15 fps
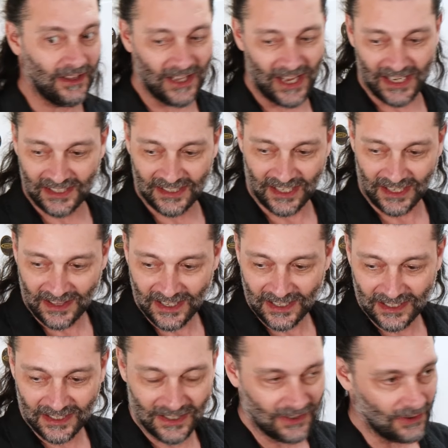less, I
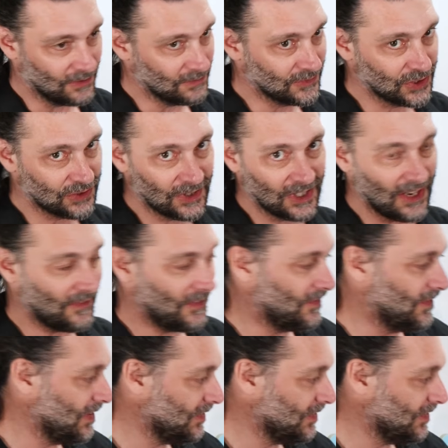think going straight off of